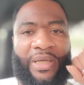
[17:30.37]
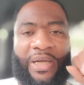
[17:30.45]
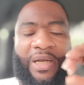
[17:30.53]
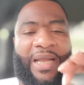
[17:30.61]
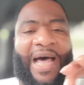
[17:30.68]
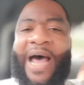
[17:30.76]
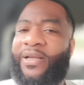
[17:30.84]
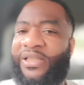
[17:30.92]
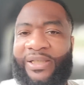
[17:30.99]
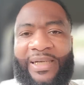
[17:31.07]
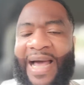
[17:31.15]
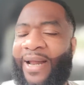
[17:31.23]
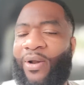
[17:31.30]
And a lot of
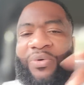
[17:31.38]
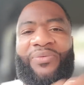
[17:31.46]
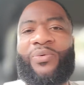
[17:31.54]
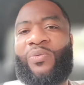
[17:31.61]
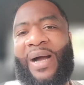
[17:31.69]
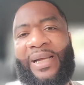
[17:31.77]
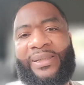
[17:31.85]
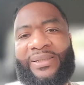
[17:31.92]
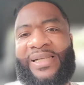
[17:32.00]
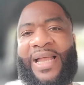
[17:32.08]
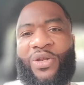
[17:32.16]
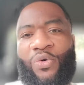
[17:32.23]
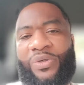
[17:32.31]
shit I don't even watch
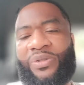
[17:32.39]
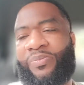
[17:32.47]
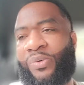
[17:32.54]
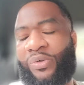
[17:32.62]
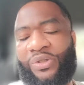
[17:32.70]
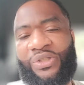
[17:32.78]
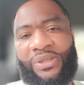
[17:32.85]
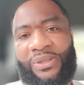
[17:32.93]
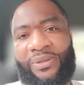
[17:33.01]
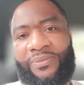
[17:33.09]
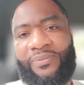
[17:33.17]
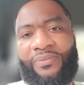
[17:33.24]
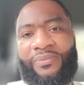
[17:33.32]
because I know it's bullshit.
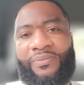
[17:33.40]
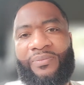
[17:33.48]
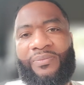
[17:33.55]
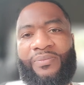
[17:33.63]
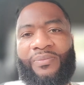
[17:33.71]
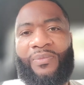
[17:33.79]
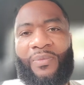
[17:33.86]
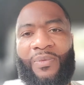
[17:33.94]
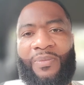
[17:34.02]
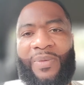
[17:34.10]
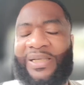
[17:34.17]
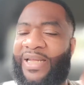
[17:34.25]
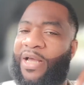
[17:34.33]

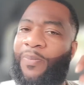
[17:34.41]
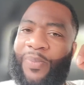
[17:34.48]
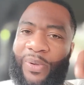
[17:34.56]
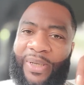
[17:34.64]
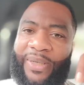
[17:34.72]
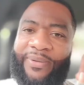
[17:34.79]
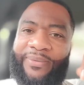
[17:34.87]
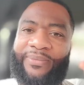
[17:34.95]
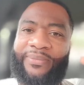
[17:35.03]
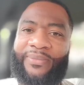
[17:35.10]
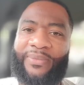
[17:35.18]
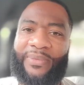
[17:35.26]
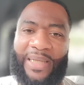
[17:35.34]
Because they'll put
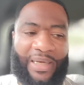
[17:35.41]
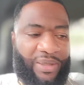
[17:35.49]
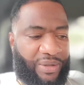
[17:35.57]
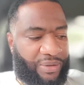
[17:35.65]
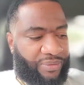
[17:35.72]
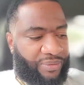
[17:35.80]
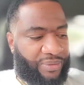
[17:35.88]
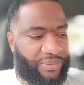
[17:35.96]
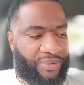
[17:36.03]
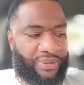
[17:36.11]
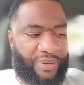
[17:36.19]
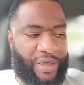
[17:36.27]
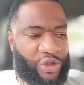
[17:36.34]
they'll
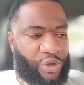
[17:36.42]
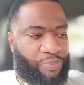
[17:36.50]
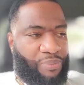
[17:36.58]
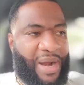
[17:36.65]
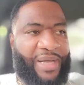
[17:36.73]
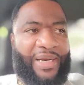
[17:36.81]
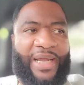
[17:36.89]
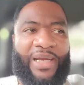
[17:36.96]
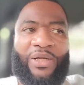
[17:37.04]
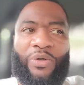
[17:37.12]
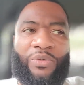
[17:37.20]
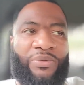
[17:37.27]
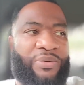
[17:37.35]
sprinkle their
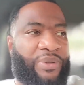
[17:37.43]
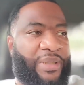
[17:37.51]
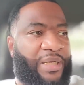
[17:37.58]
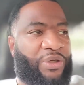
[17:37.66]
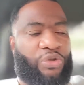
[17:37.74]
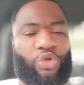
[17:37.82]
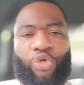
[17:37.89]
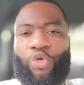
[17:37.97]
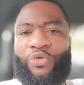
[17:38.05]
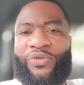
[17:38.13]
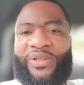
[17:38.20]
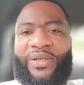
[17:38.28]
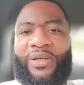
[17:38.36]
little
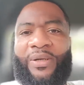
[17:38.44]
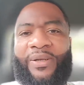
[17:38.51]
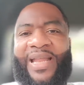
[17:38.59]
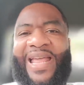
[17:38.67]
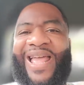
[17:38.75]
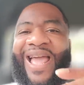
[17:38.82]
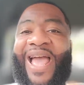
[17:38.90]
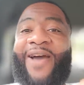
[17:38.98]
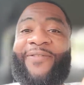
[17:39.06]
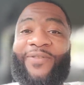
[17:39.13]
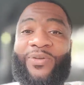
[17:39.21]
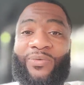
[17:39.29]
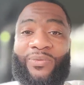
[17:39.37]
truths in there. They
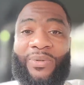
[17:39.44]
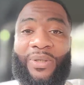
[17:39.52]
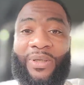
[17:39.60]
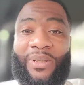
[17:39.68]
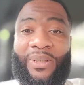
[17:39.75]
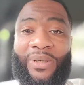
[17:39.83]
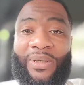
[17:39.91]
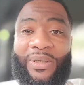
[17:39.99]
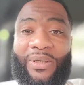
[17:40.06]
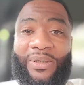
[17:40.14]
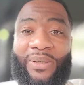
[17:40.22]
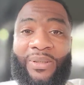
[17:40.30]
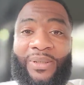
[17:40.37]
have to.
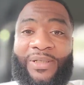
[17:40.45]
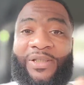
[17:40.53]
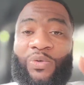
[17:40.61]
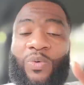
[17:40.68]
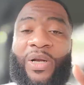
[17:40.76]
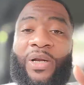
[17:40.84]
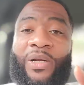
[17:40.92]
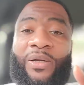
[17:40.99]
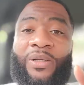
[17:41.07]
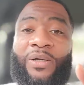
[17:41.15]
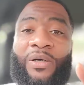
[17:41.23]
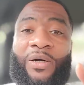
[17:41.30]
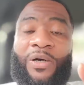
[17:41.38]
This is one of the